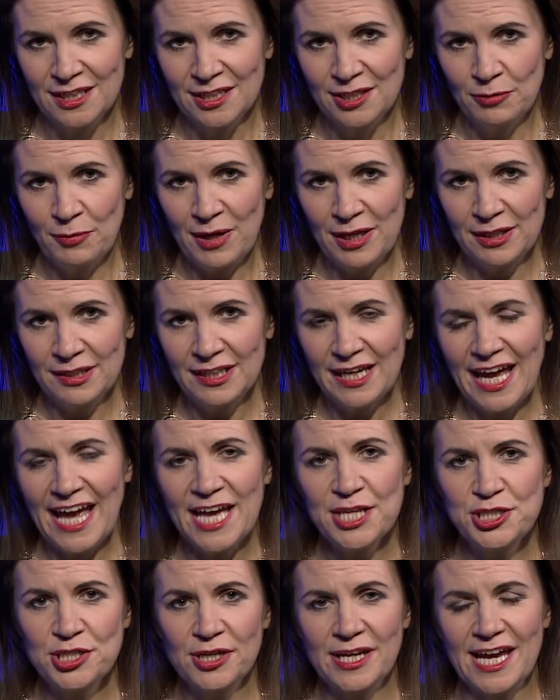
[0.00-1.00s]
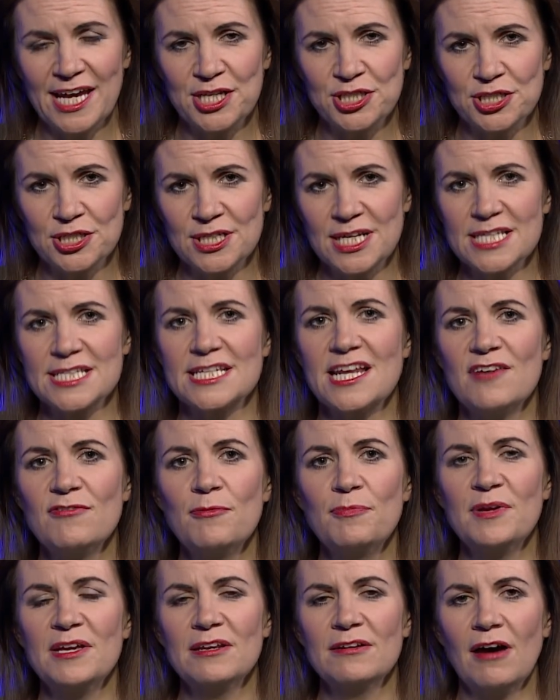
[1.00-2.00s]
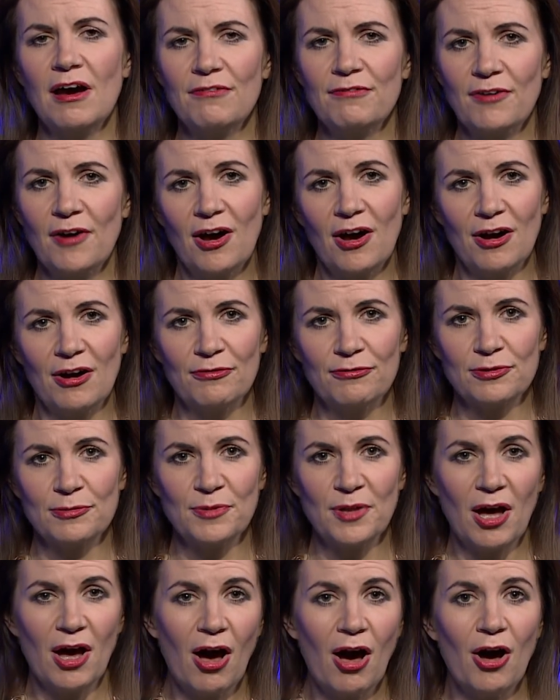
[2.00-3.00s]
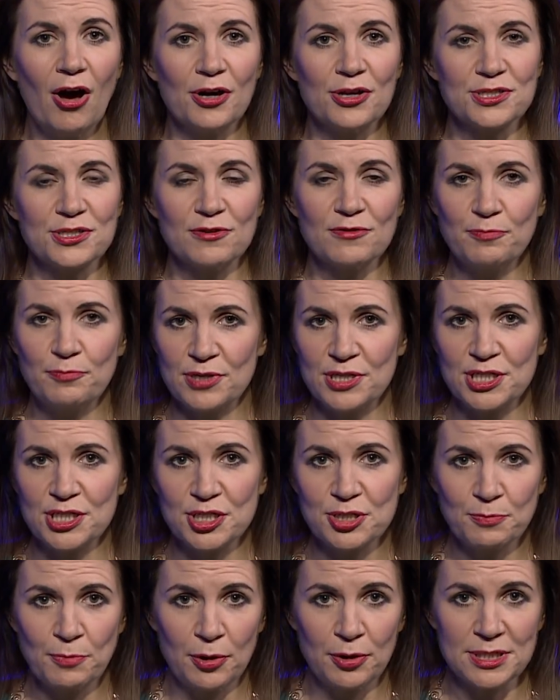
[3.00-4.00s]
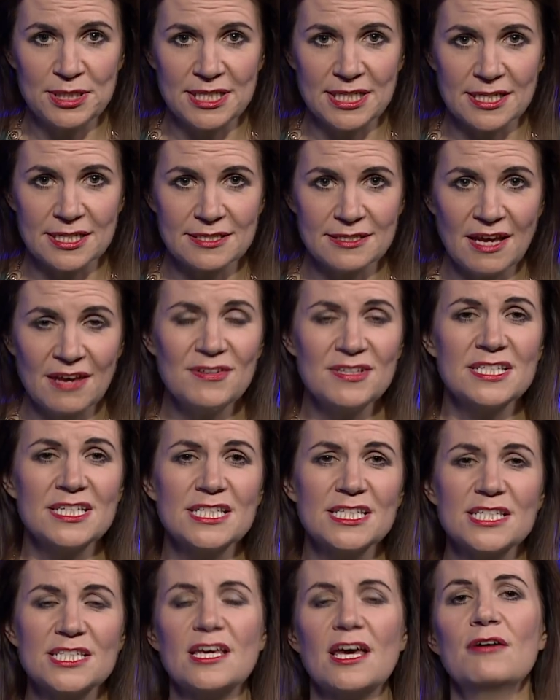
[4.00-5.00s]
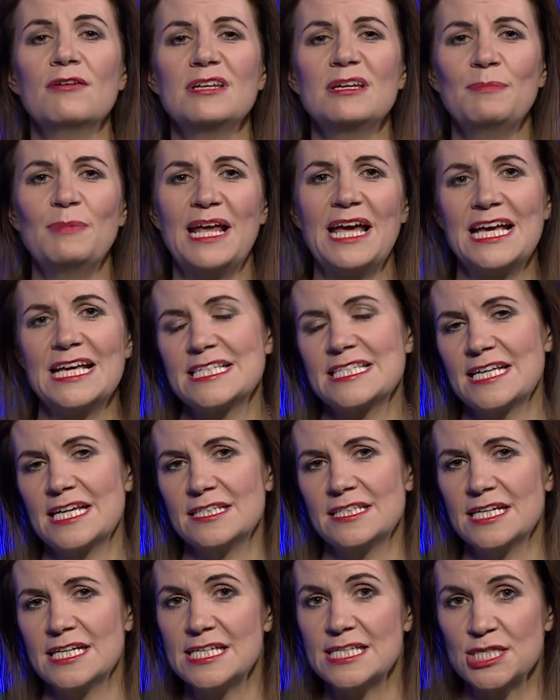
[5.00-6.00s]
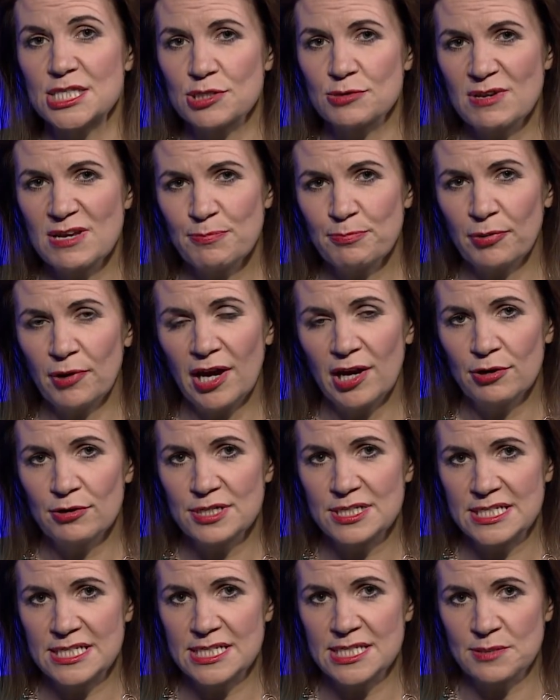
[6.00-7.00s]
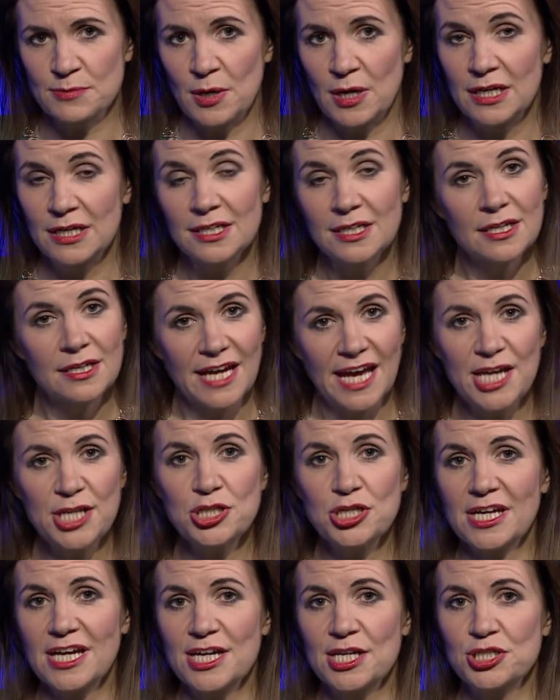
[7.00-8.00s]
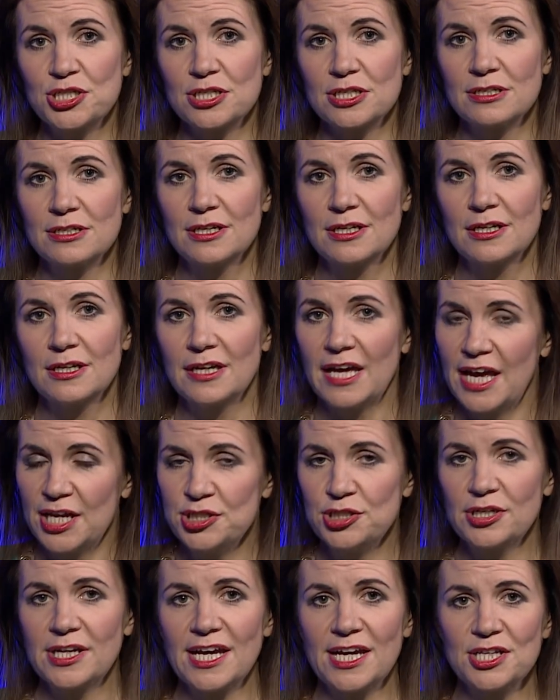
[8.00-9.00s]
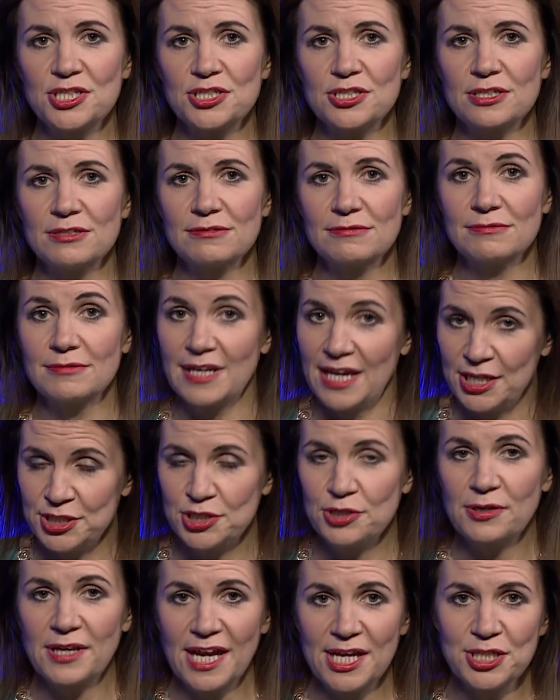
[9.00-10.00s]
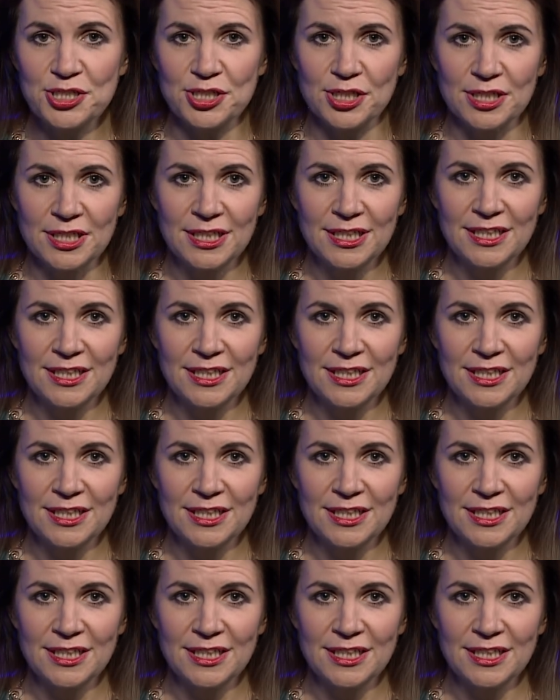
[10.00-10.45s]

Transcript: Well, education has never been far from the heart of British politics, ever since Tony Blair said that his three priorities were education, education, education.